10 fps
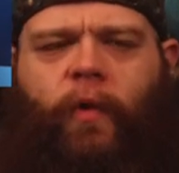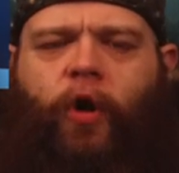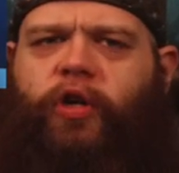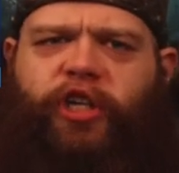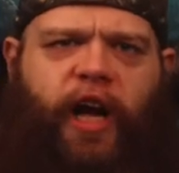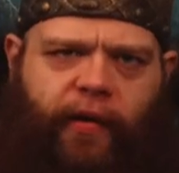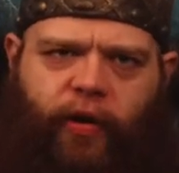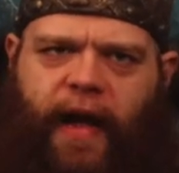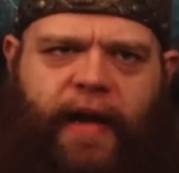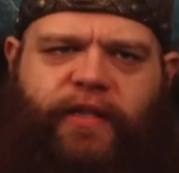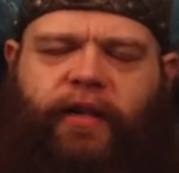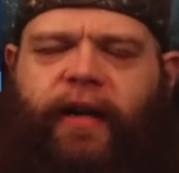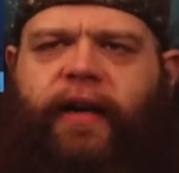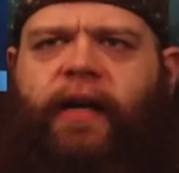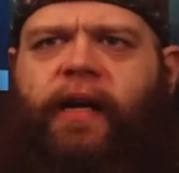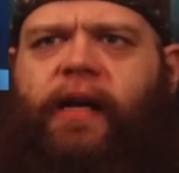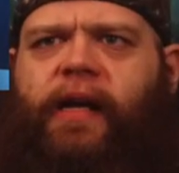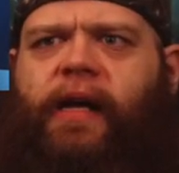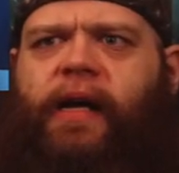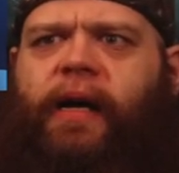or cello guy, sorry.
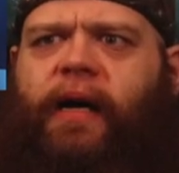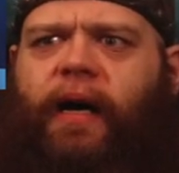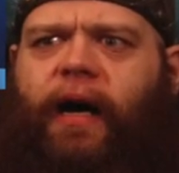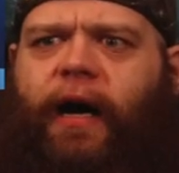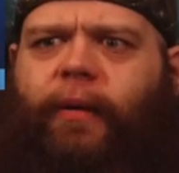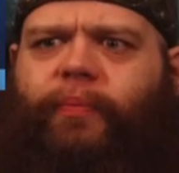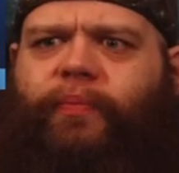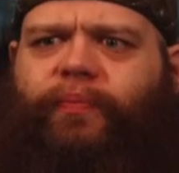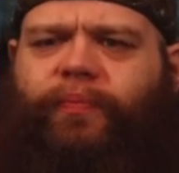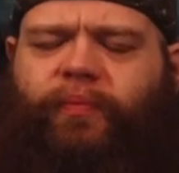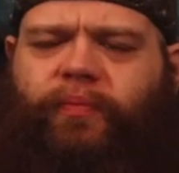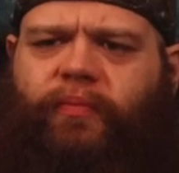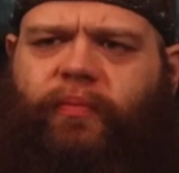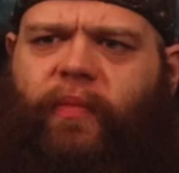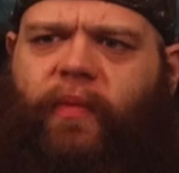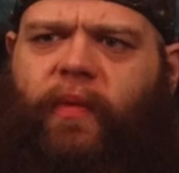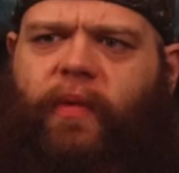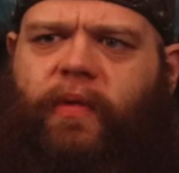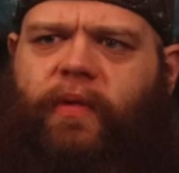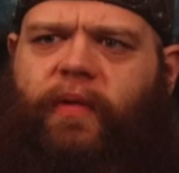
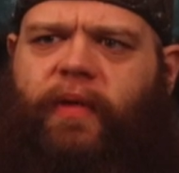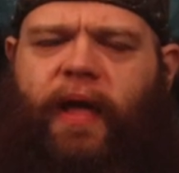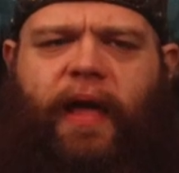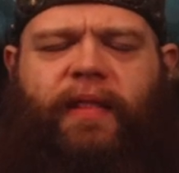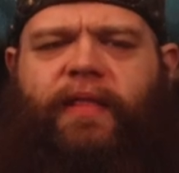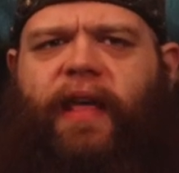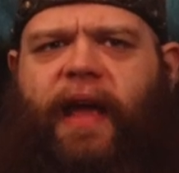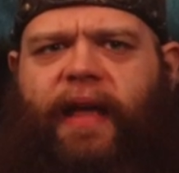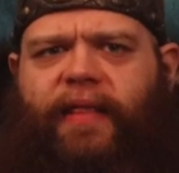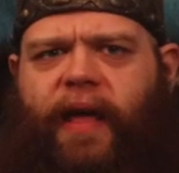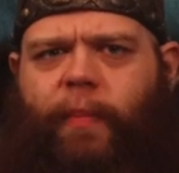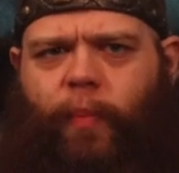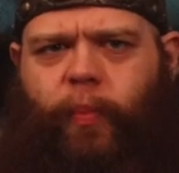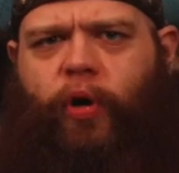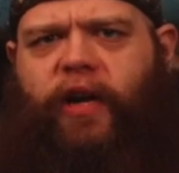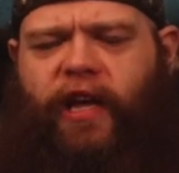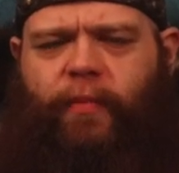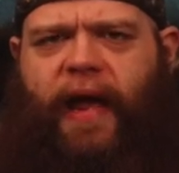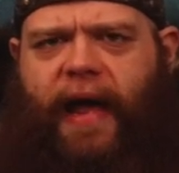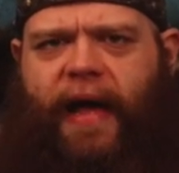They put
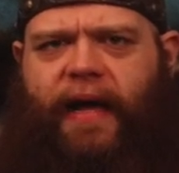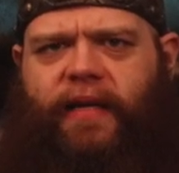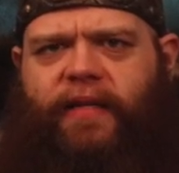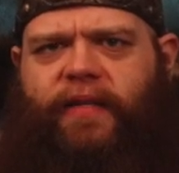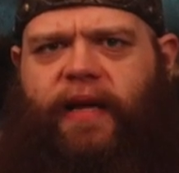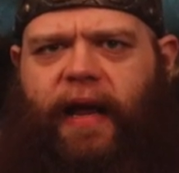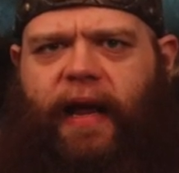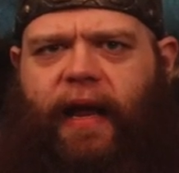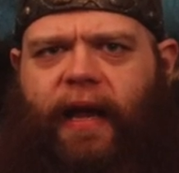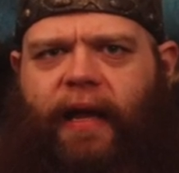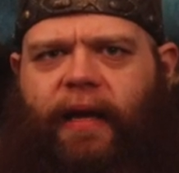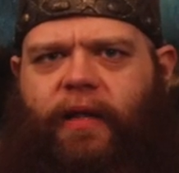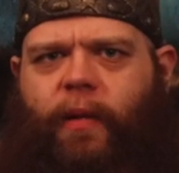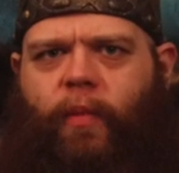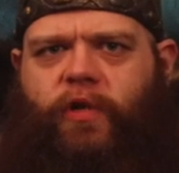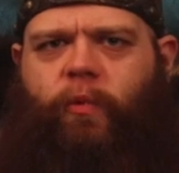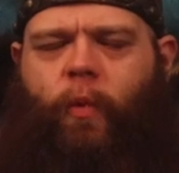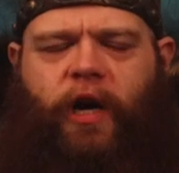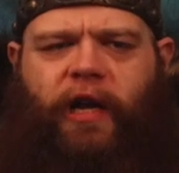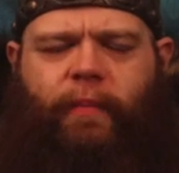him as the most
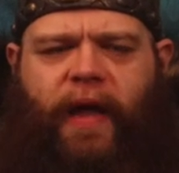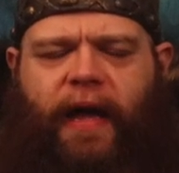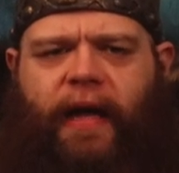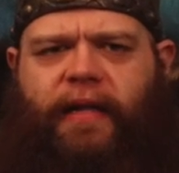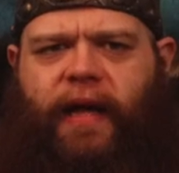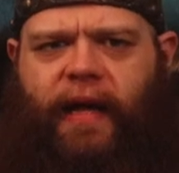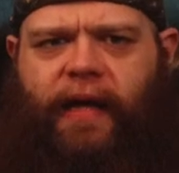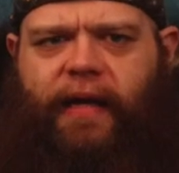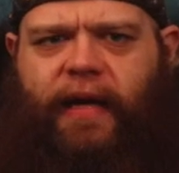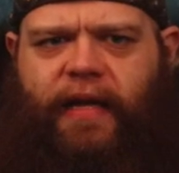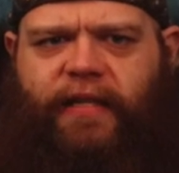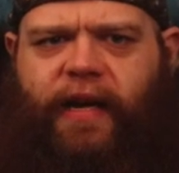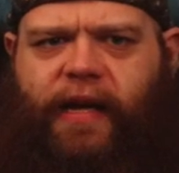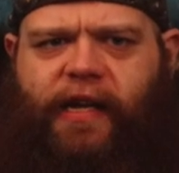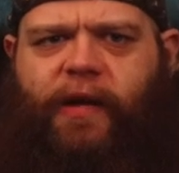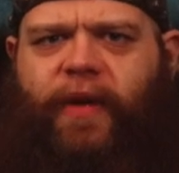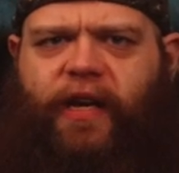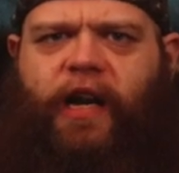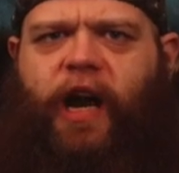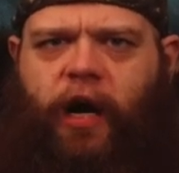wanted man, as a
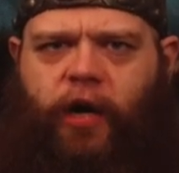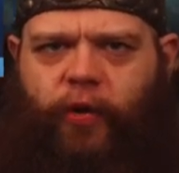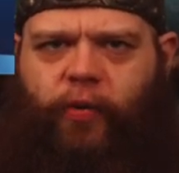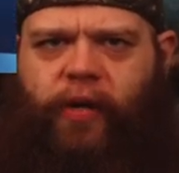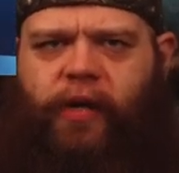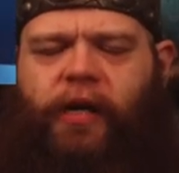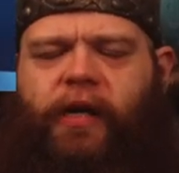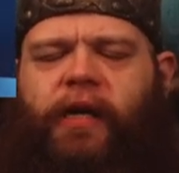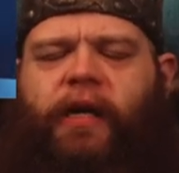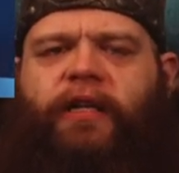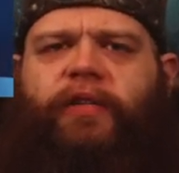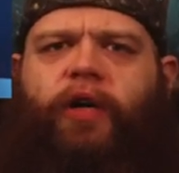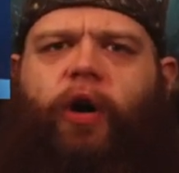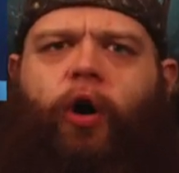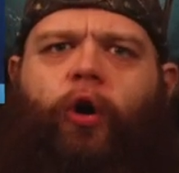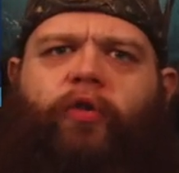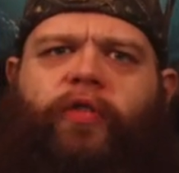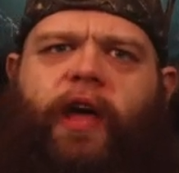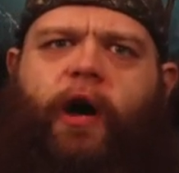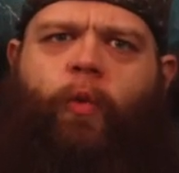comunicado. So
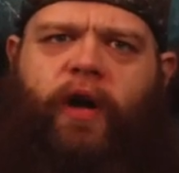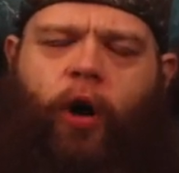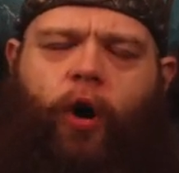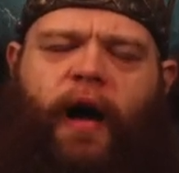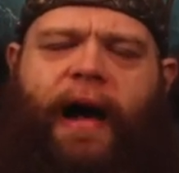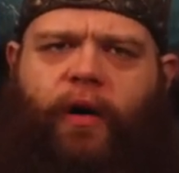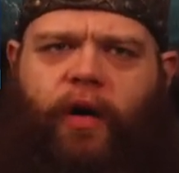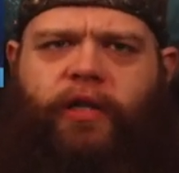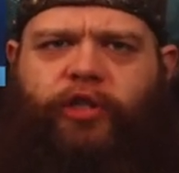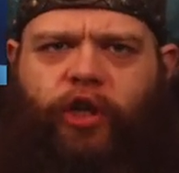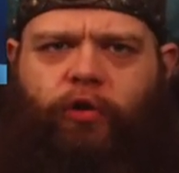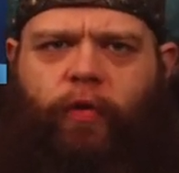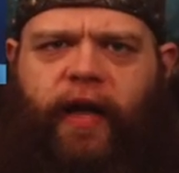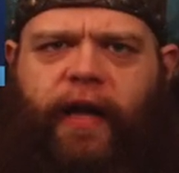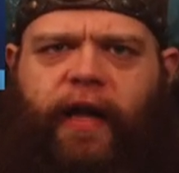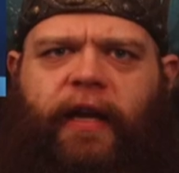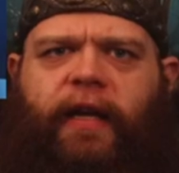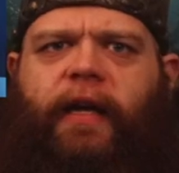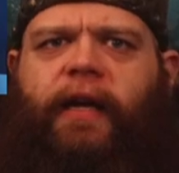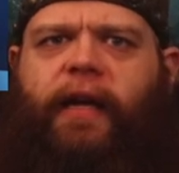they went all out on John Wick
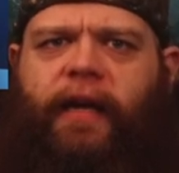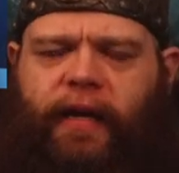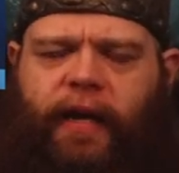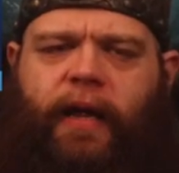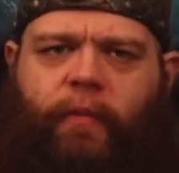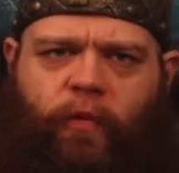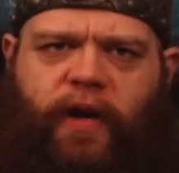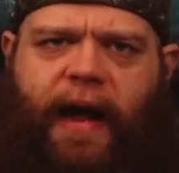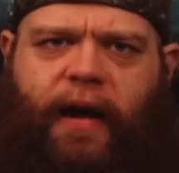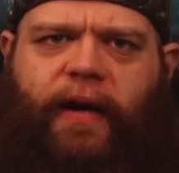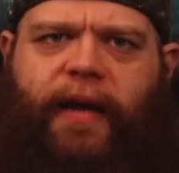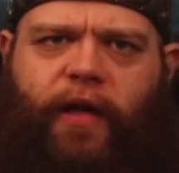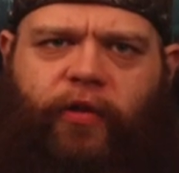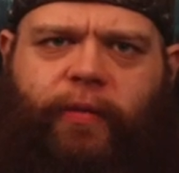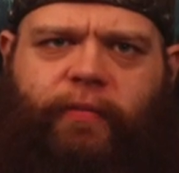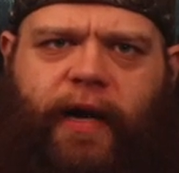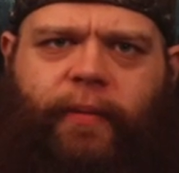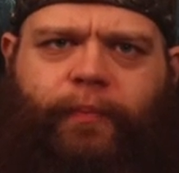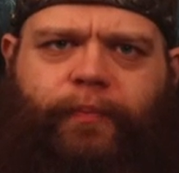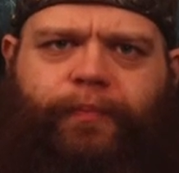and went out and killed him, right?